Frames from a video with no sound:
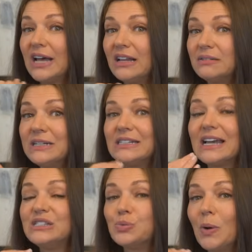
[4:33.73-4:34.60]
element
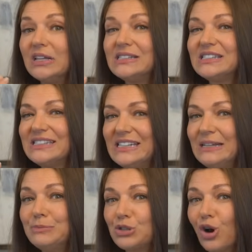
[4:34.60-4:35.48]
as well as
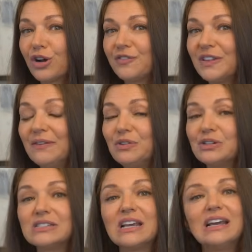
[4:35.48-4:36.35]
deep dark
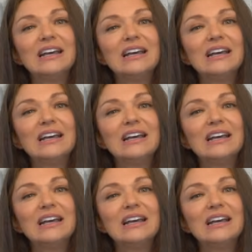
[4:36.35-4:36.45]
flavors